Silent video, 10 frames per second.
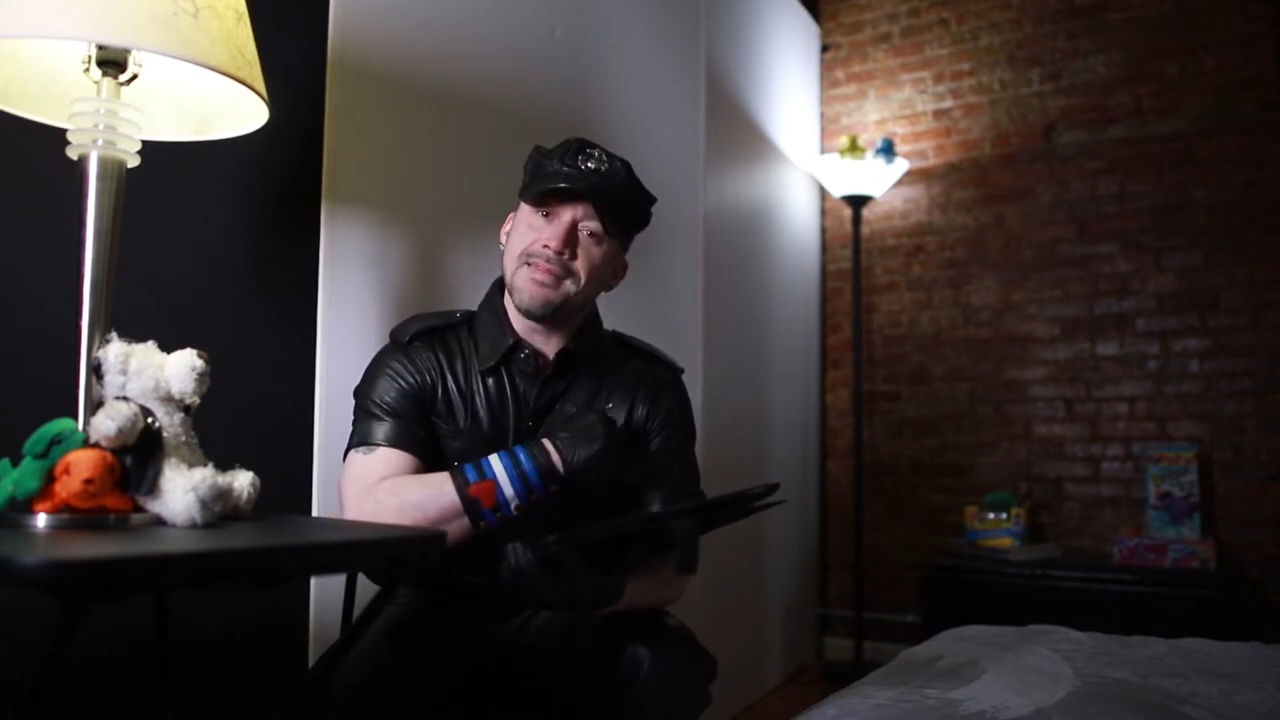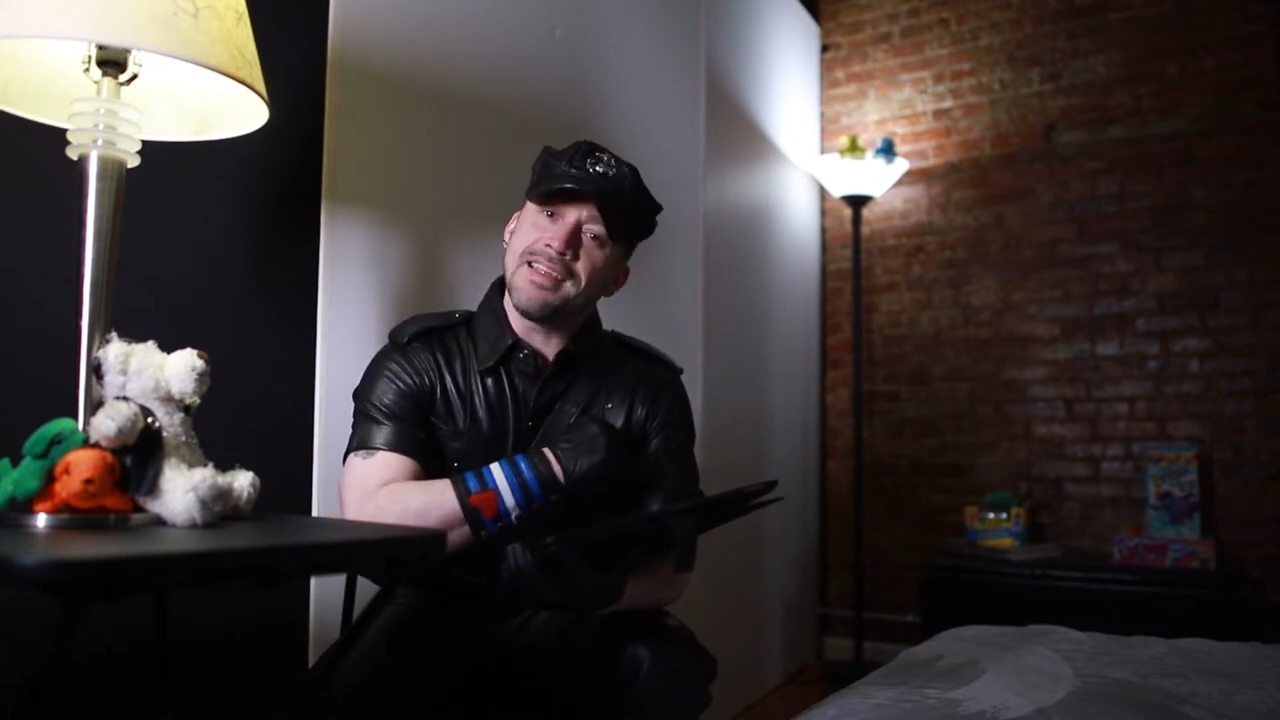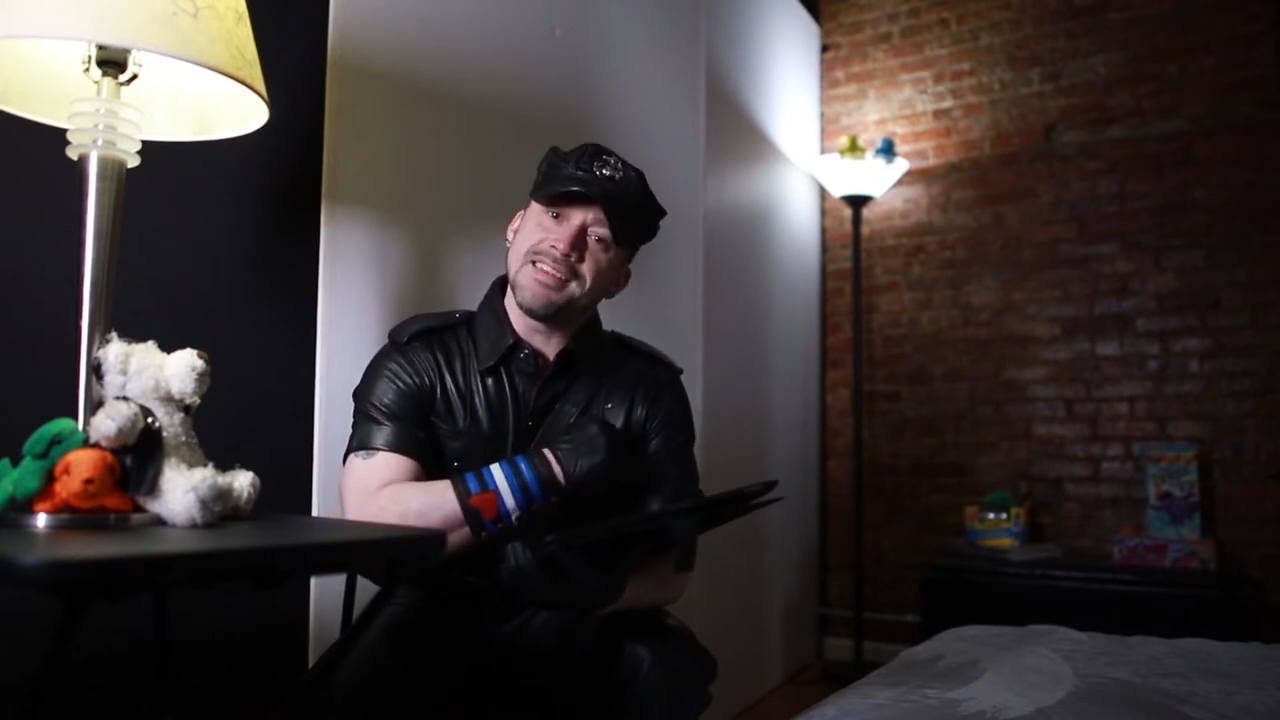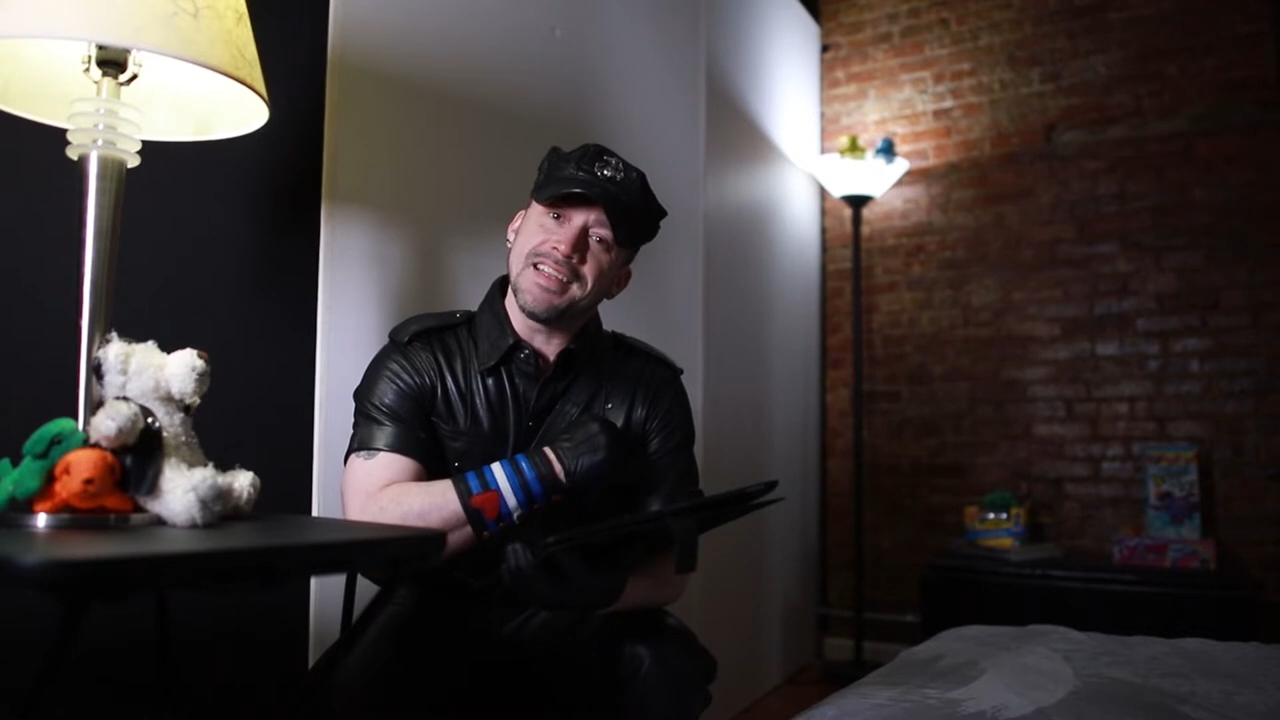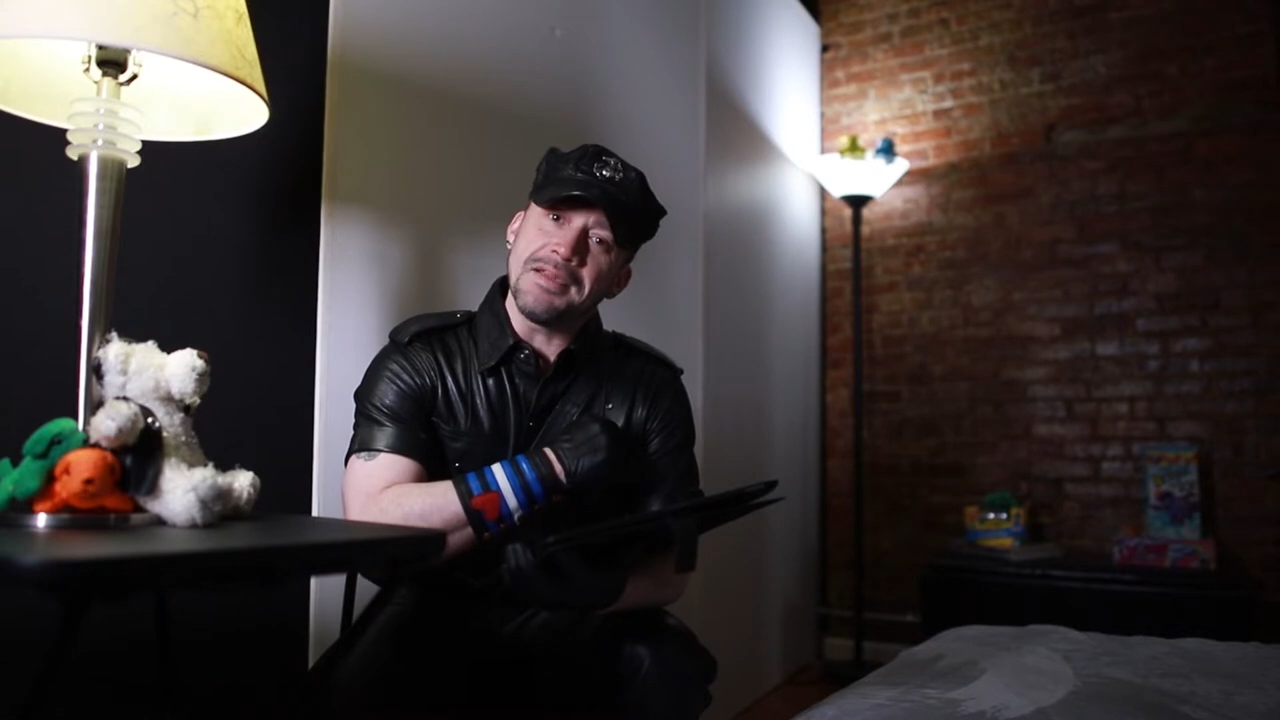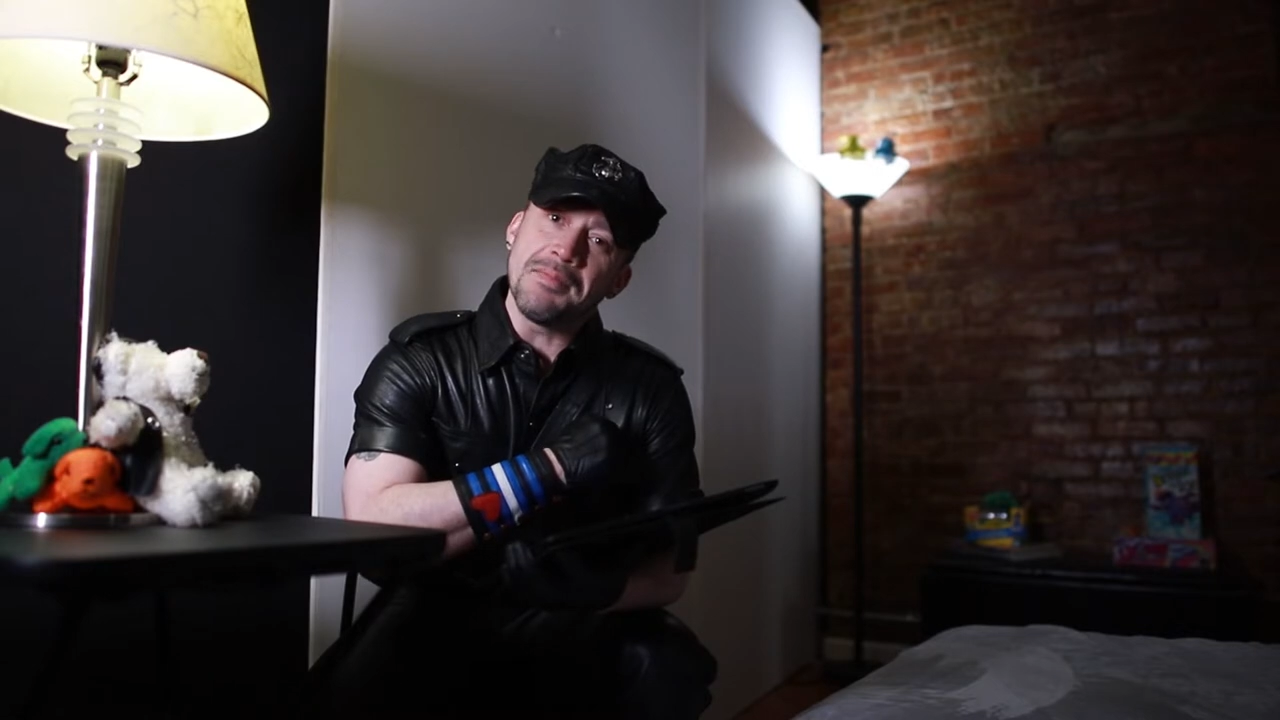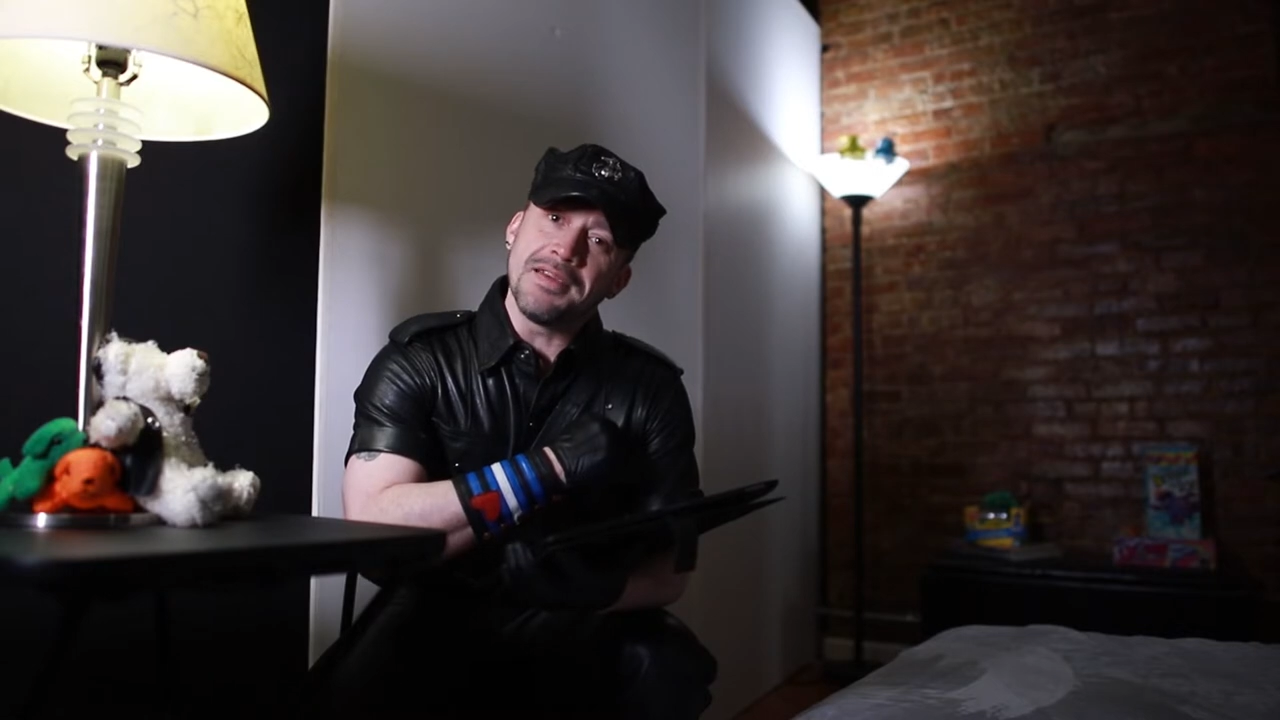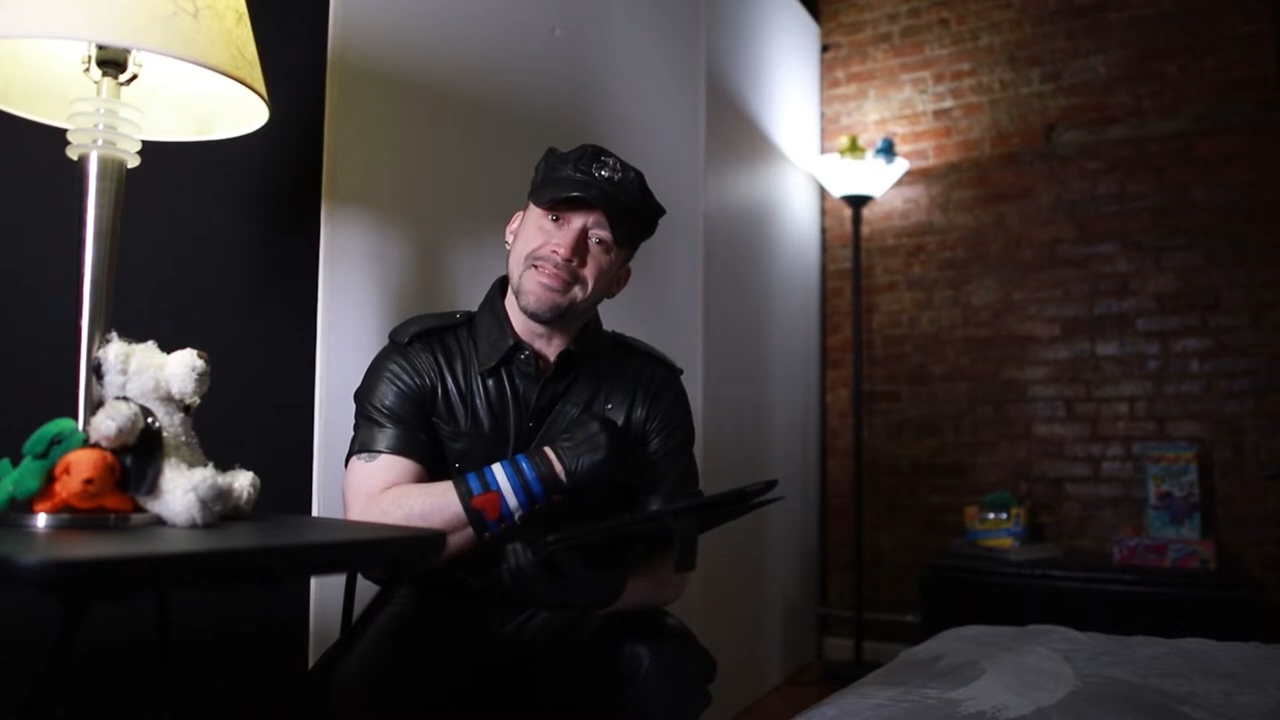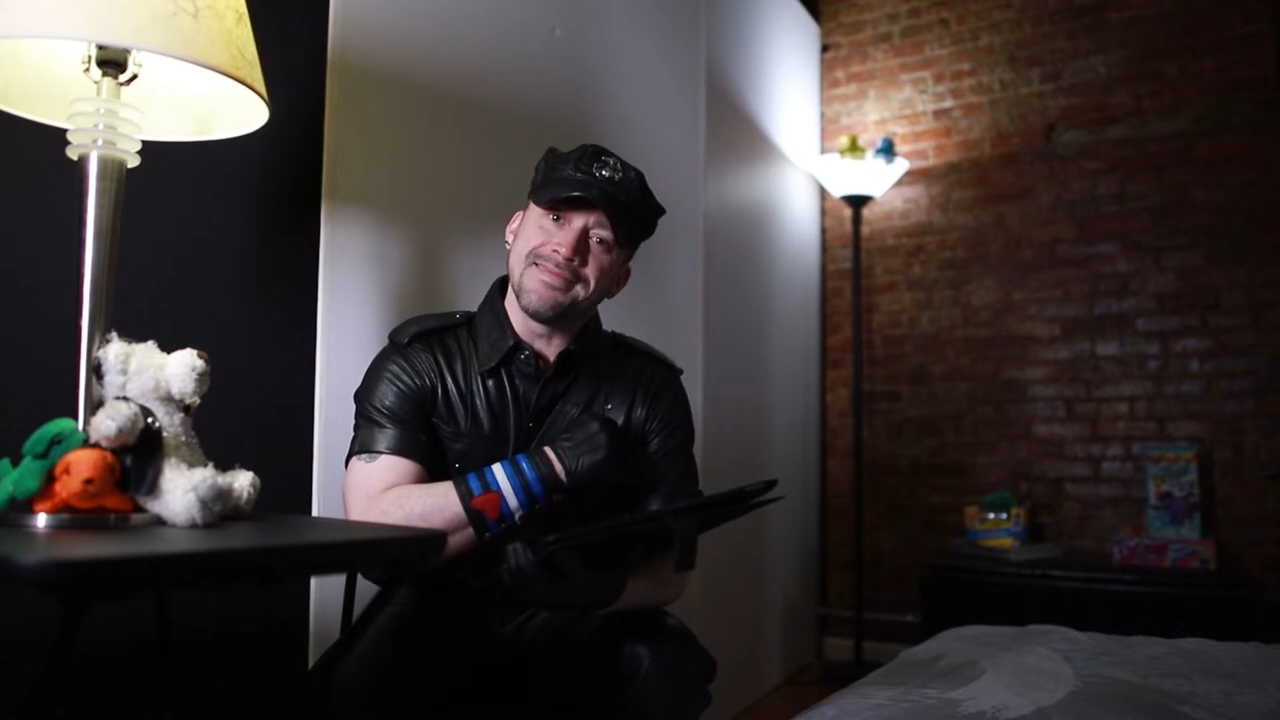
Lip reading: and sleep.